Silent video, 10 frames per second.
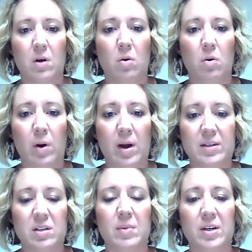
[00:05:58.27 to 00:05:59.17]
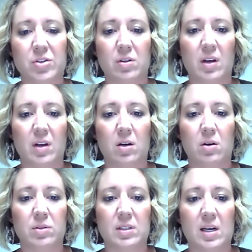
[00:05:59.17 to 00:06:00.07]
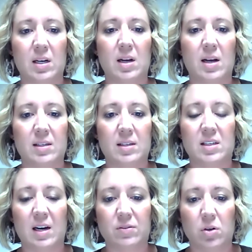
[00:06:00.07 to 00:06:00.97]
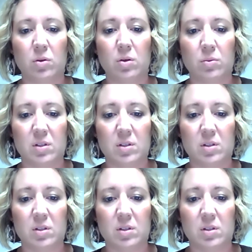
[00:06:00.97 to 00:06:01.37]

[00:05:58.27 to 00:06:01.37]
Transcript: way to make sure that kiddos and staff don't use